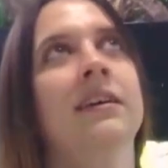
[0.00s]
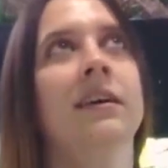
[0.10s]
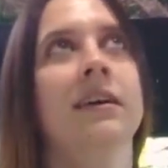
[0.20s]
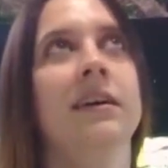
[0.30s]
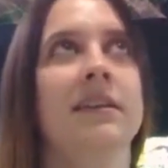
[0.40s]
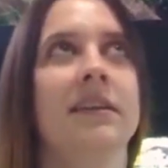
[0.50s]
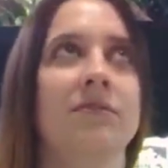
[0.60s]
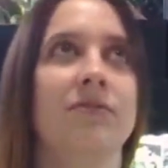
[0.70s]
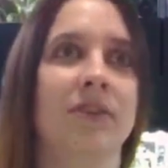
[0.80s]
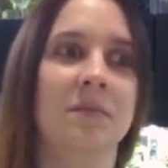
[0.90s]
And then
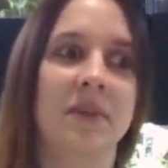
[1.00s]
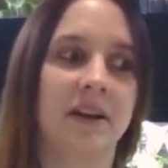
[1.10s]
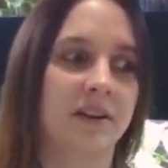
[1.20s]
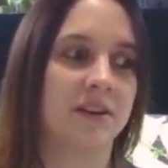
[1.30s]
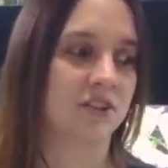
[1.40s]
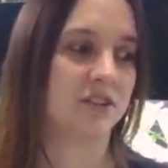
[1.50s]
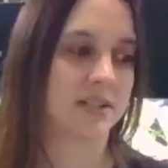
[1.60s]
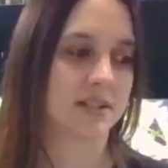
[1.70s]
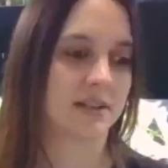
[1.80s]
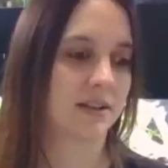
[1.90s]
from there,
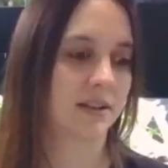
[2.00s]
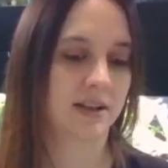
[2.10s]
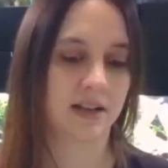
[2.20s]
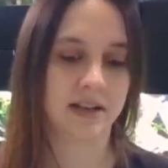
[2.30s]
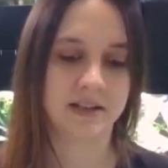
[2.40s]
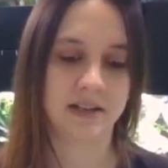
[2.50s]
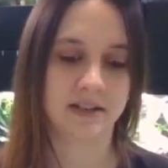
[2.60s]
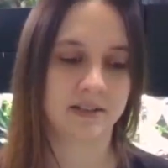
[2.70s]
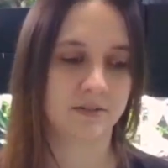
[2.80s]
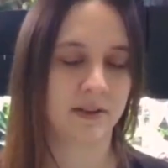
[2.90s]
just, I
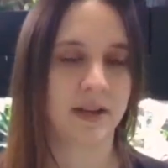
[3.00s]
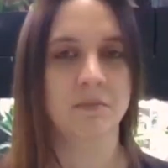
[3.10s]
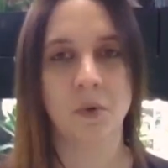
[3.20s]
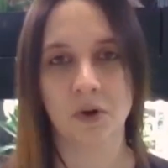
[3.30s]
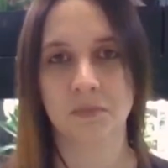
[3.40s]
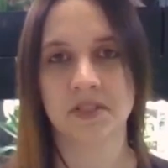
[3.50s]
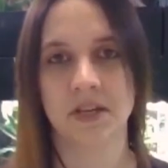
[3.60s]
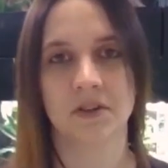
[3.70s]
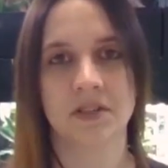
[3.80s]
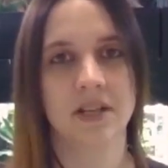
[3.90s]
needed to find more
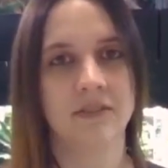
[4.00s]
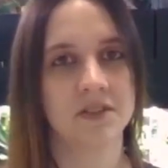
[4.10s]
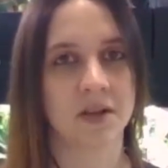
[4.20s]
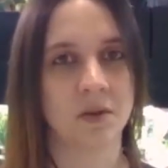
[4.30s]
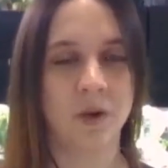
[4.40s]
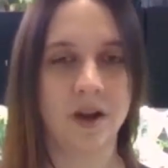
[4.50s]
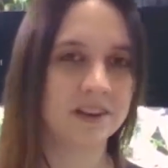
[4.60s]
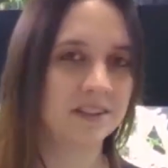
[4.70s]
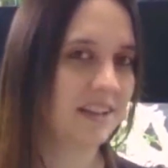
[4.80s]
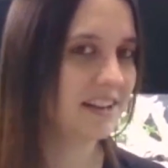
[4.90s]
obscure stuff. I was like, why
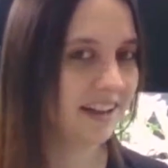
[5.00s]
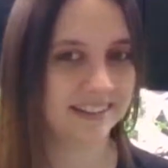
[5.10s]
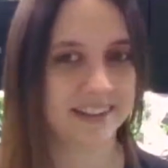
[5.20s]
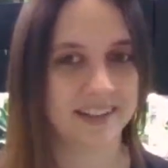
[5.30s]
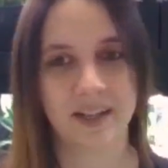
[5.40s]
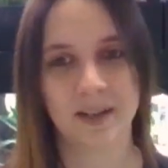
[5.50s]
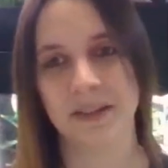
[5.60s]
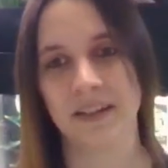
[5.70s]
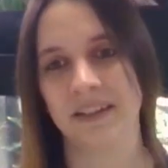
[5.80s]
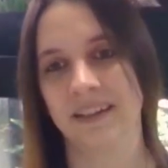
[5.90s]
are they not in the
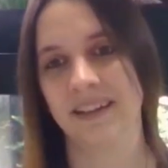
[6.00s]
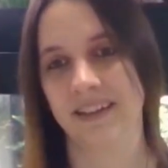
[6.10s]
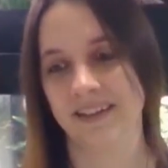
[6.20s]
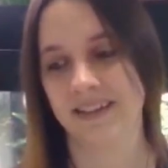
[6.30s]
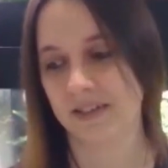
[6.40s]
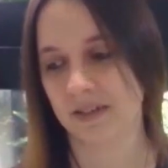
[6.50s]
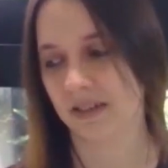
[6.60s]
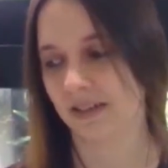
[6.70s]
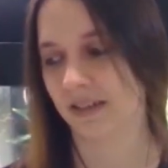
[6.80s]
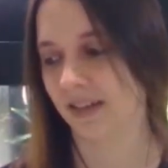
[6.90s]
hobby? And
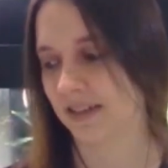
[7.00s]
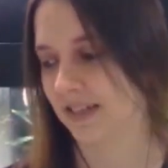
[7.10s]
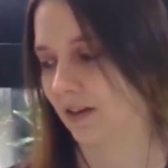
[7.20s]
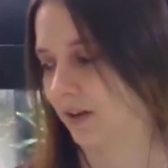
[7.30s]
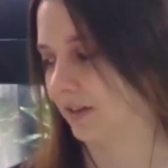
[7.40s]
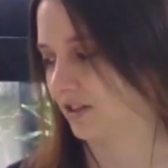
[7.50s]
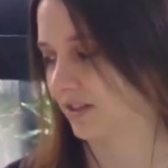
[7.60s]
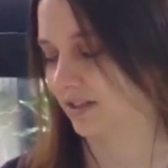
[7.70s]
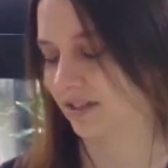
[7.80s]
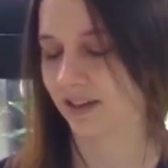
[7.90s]
that's how I
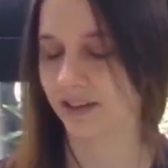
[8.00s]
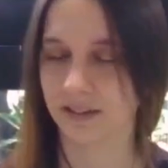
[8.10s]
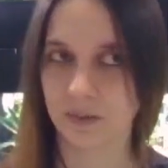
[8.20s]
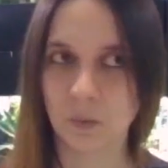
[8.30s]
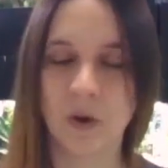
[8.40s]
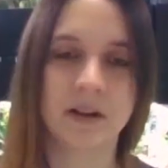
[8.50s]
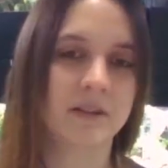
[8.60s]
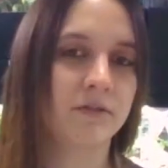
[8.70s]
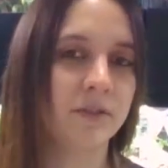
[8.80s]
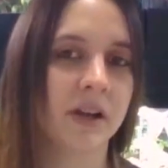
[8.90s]
just kind of wanted
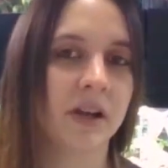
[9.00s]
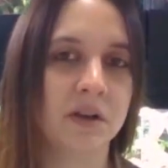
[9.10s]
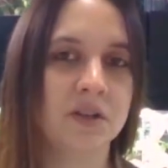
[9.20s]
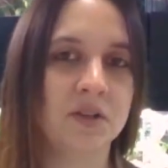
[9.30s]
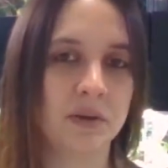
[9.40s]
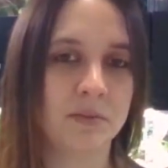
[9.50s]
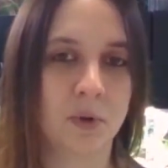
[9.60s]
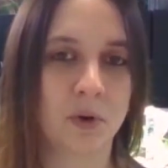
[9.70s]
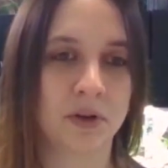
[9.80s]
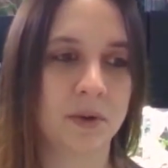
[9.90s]
to figure out how to do
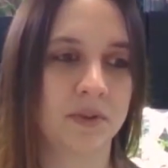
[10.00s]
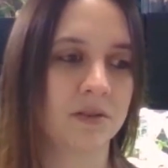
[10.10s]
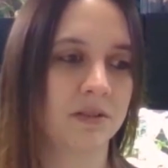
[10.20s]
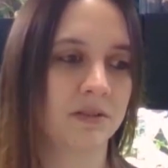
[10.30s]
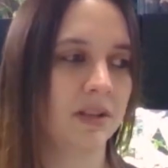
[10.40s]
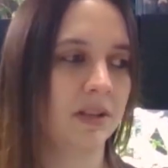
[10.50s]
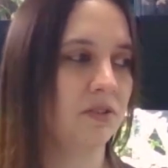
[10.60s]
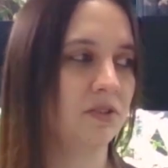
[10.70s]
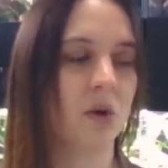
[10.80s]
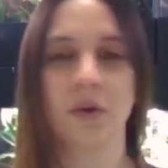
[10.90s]
importing without
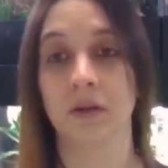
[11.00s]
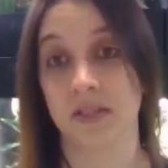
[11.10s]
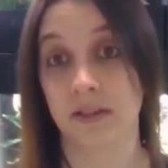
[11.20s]
even knowing it was a